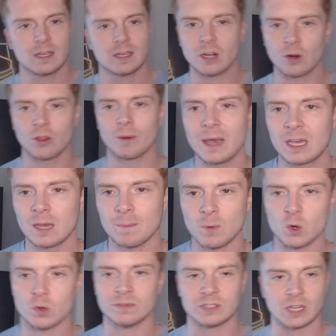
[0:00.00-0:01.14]
you know, they're making
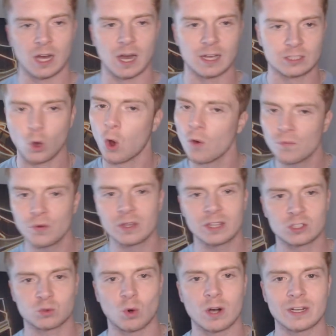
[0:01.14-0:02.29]
moves. So hopefully
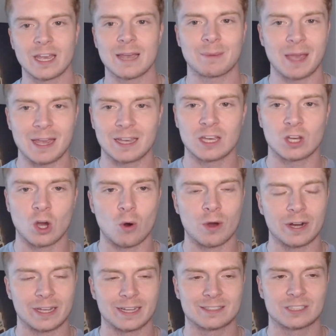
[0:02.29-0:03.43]
this run game can get going
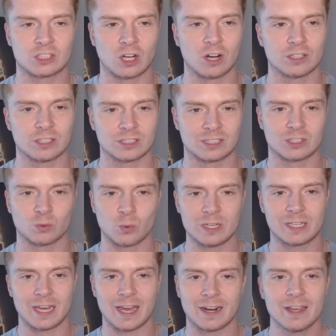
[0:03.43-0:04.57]
against the Chargers this
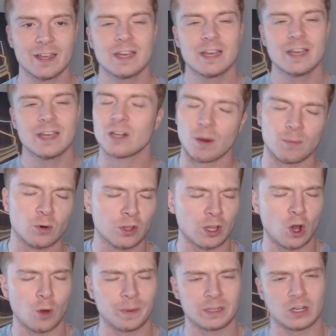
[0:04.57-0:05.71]
weekend. You know, I'm really
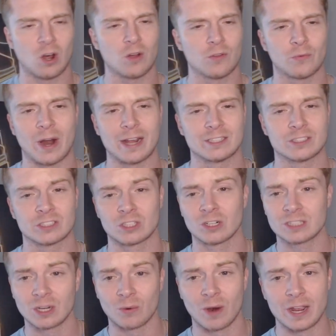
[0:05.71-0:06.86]
hoping Dalton Risner
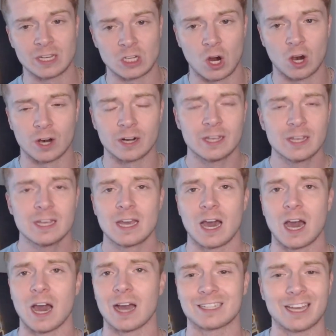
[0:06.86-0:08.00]
starts at right guard.
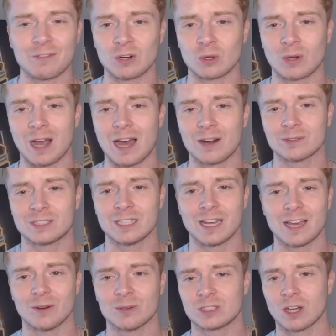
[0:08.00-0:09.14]
Kevin O'Connell
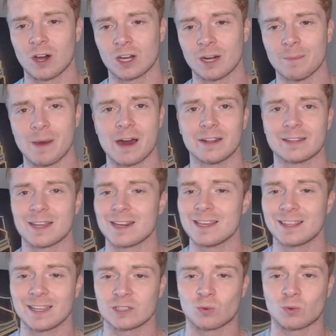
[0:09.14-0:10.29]
today was talking about it, that he
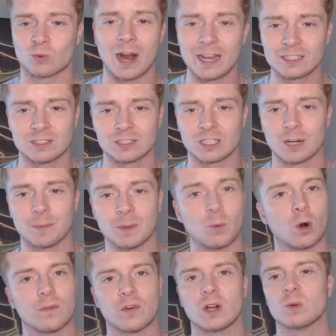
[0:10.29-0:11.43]
thinks Risner is going to be
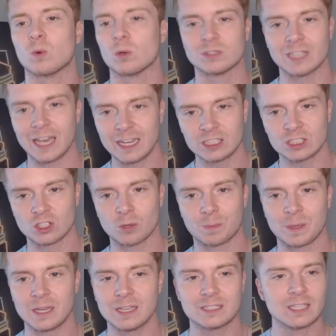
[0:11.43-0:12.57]
more of a rotational
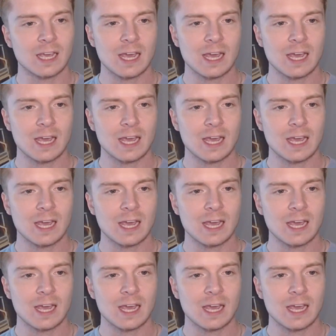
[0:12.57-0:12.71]
piece.